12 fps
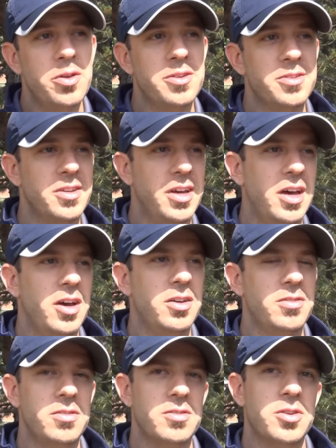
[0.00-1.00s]

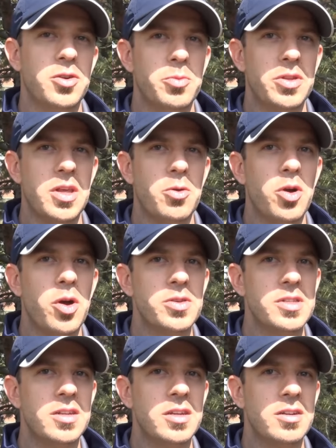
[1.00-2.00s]
uh, tournament that we're
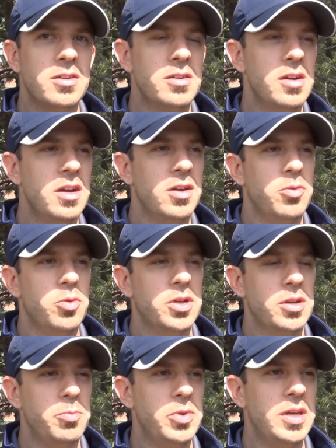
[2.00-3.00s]
hosting here. We're
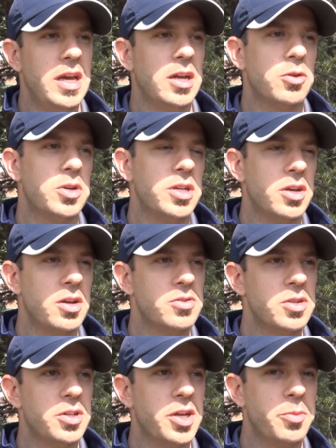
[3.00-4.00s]
going to be at Greene
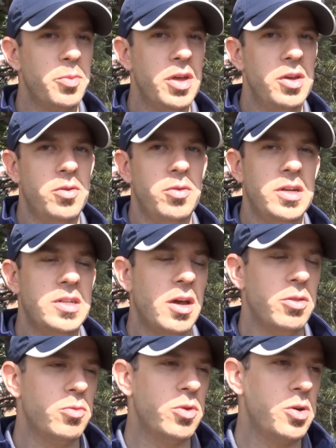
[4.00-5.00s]
Country Club right
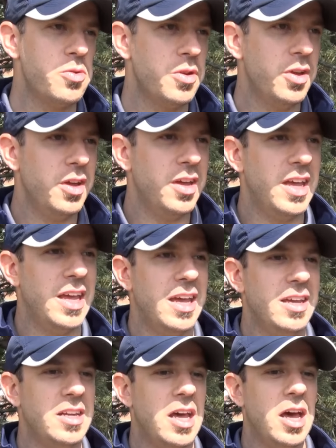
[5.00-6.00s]
down the road,
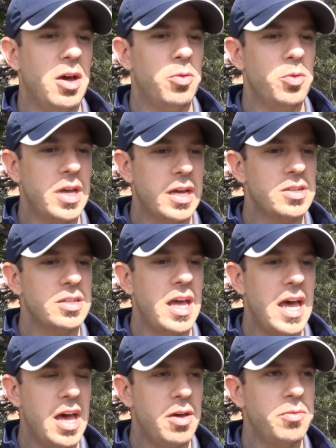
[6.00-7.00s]
and uh, we actually
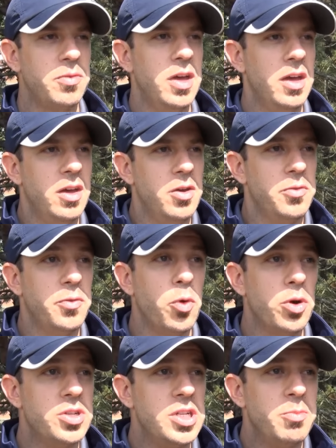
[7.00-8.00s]
have
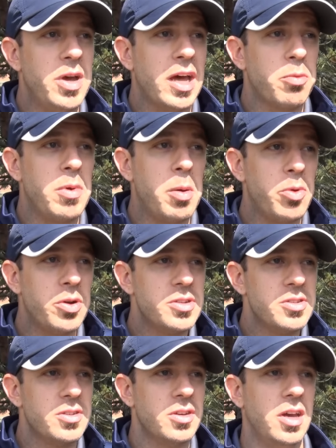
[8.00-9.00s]
four GMAC
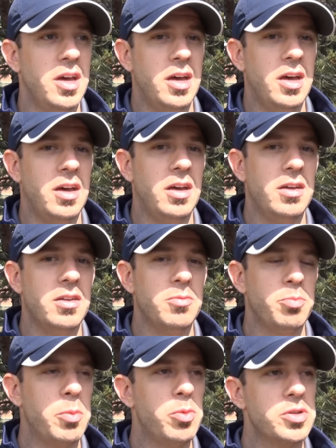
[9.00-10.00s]
members,
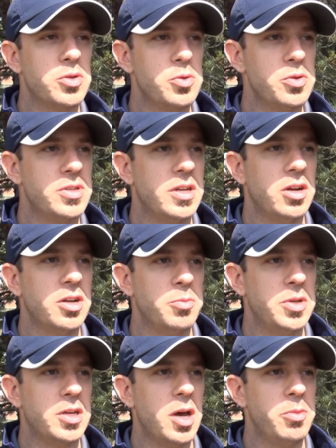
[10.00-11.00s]
uh, member schools that are
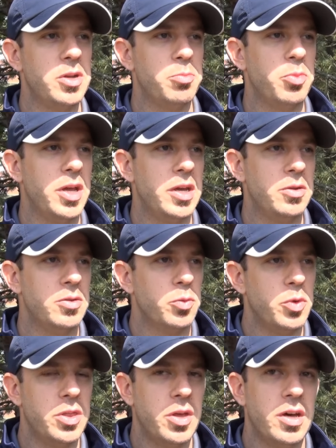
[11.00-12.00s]
going to be coming and playing
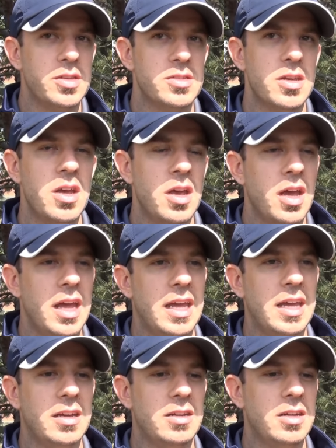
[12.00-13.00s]
with us,
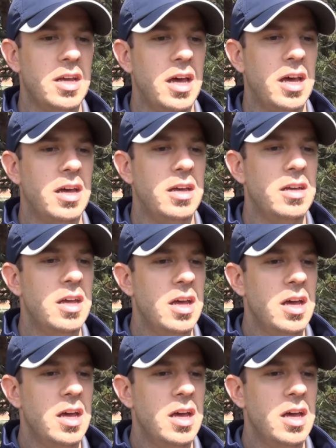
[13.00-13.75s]
and uh,